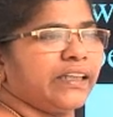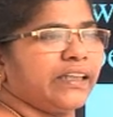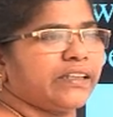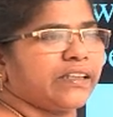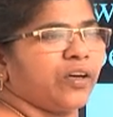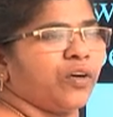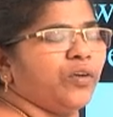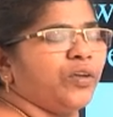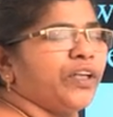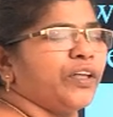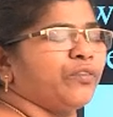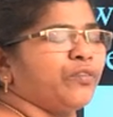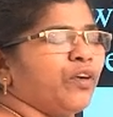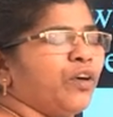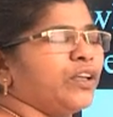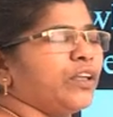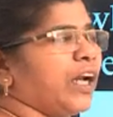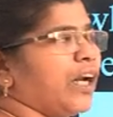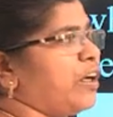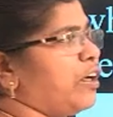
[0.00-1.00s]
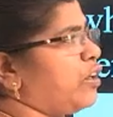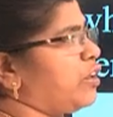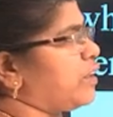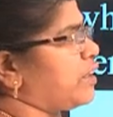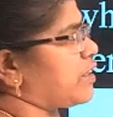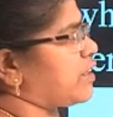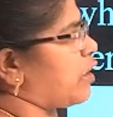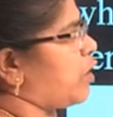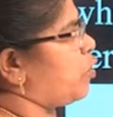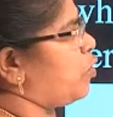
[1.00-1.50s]
the sound. It won't allow
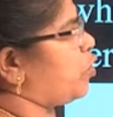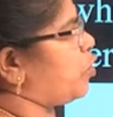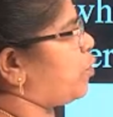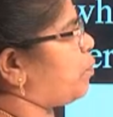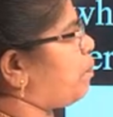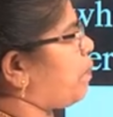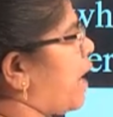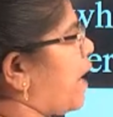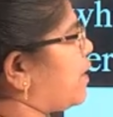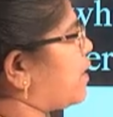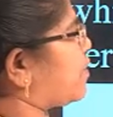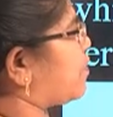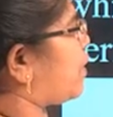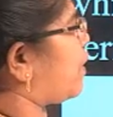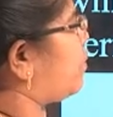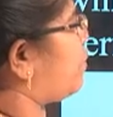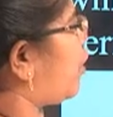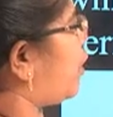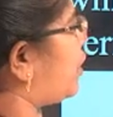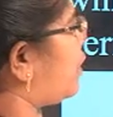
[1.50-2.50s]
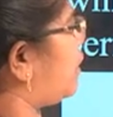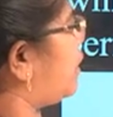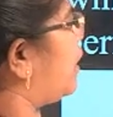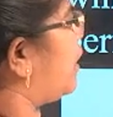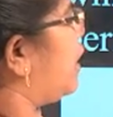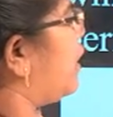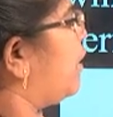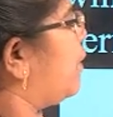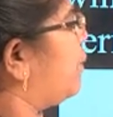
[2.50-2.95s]
the sound to pass from one